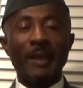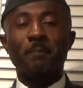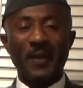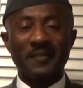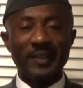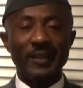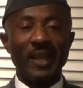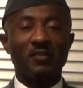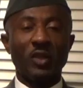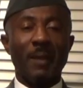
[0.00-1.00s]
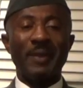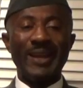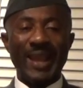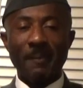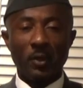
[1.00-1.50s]
that person is
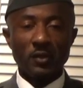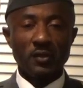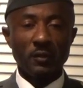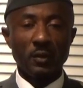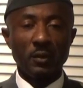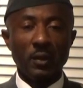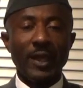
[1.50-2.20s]
gonna be labeled